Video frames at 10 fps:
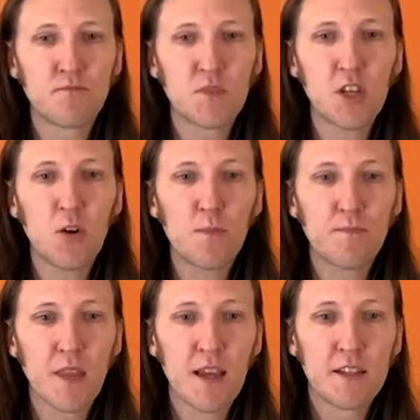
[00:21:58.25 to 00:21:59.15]

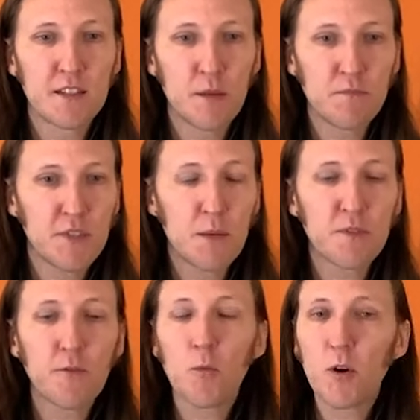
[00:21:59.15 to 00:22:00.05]
So some tips
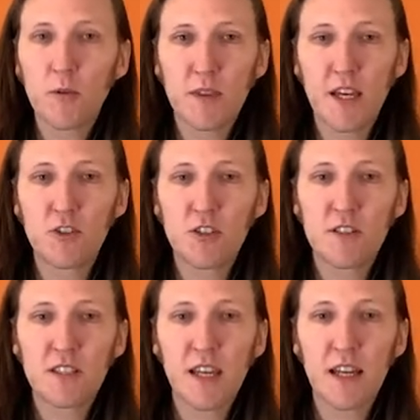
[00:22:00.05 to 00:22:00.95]
for working with
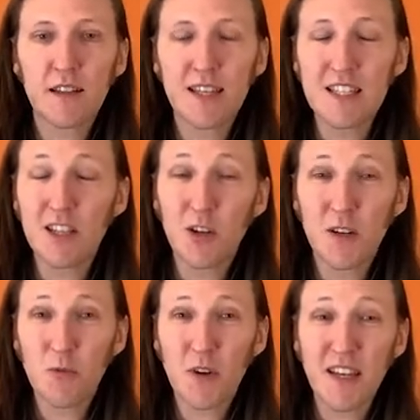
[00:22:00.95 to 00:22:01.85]
engines. Getting lazy
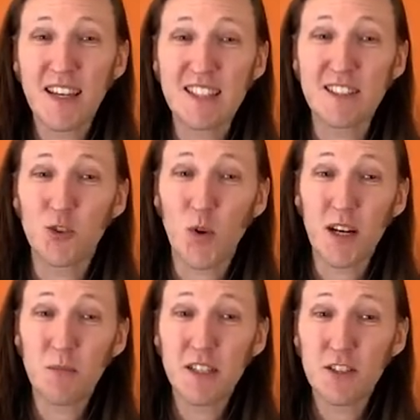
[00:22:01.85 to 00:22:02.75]
loading working is
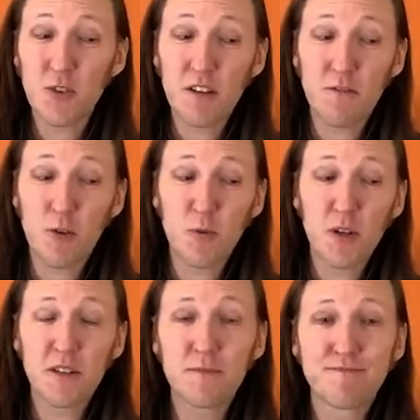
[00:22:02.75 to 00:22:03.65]
incredibly
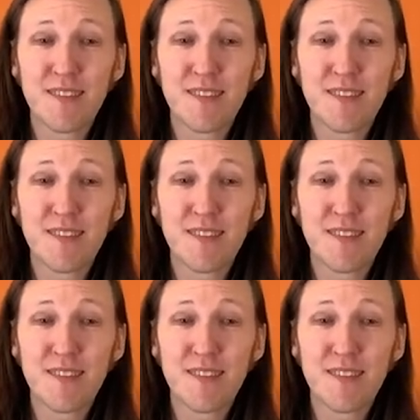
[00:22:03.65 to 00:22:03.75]
straightforward.